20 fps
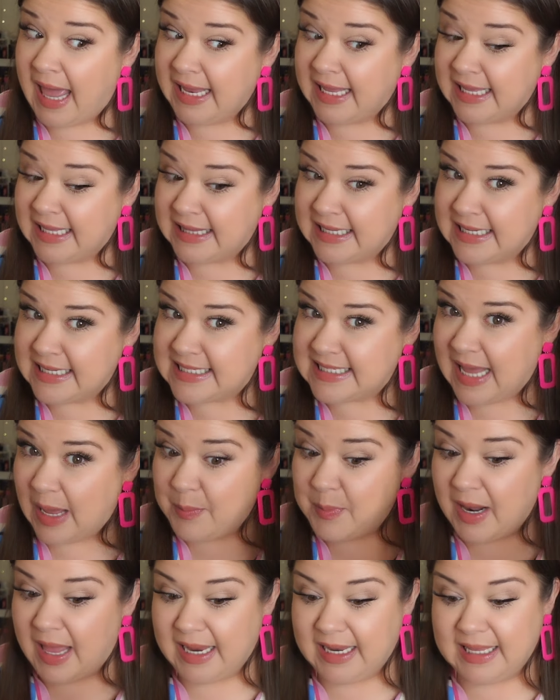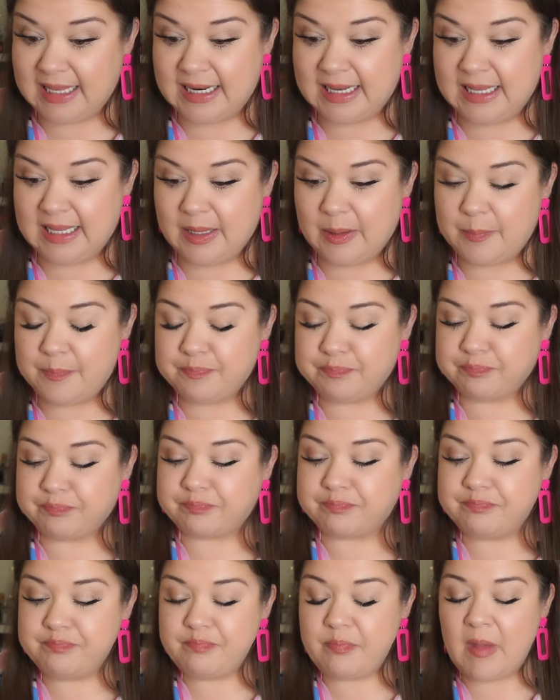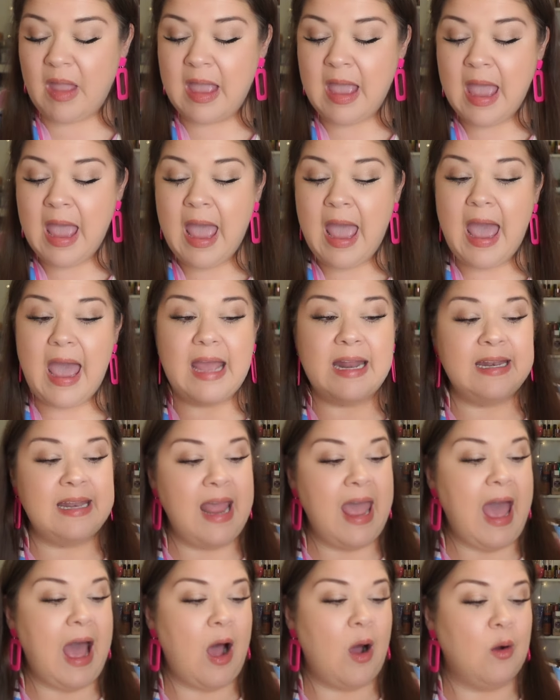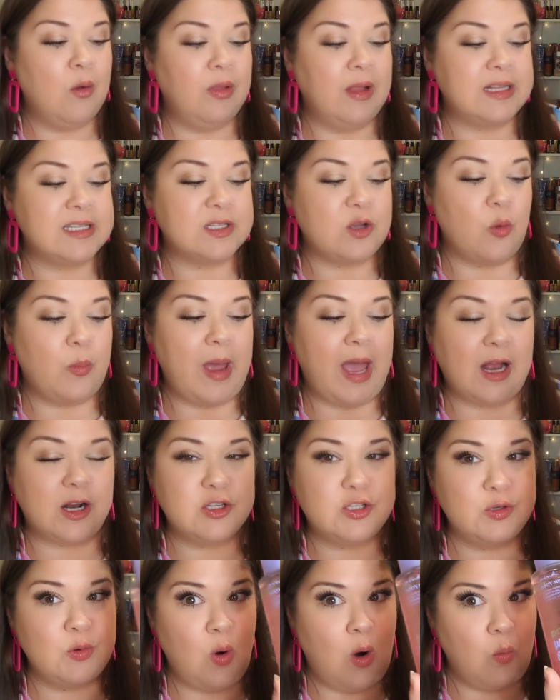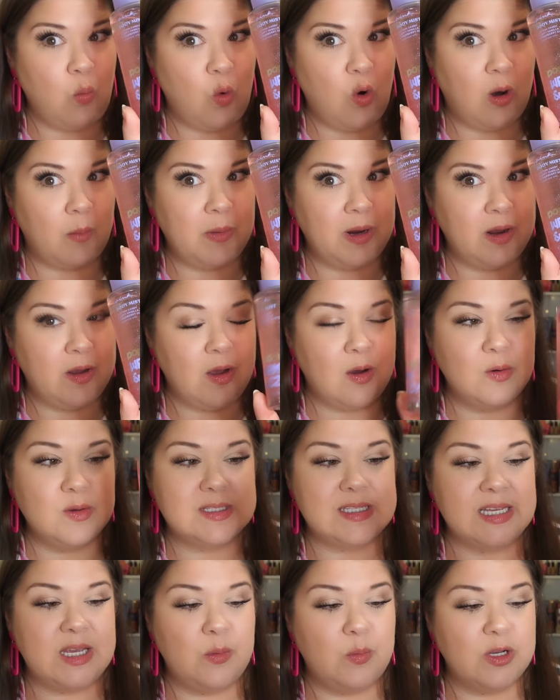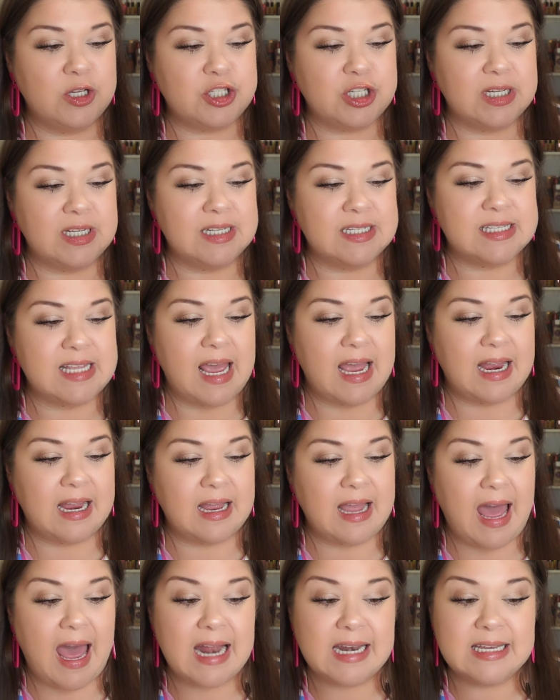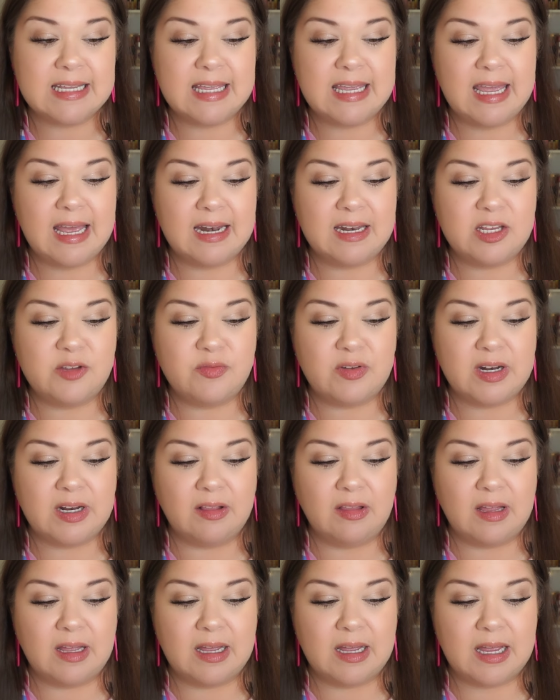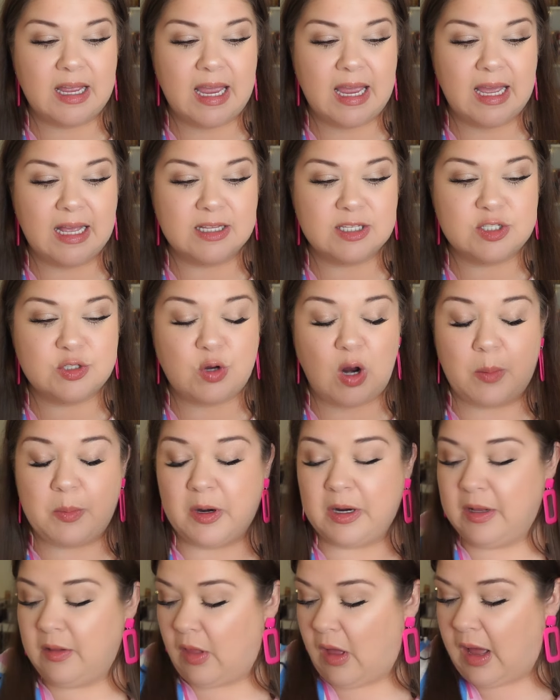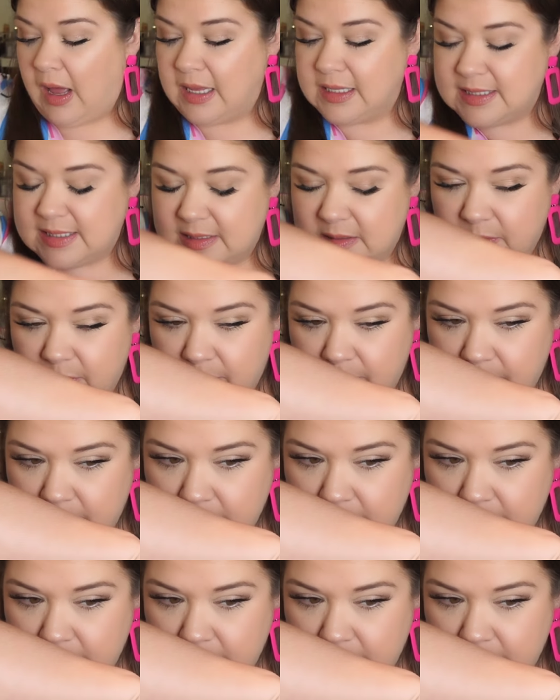liking this. I'm liking her. And now let's go back to Warm and Cozy, which is that cotton candy, vanilla, and strawberry gloss.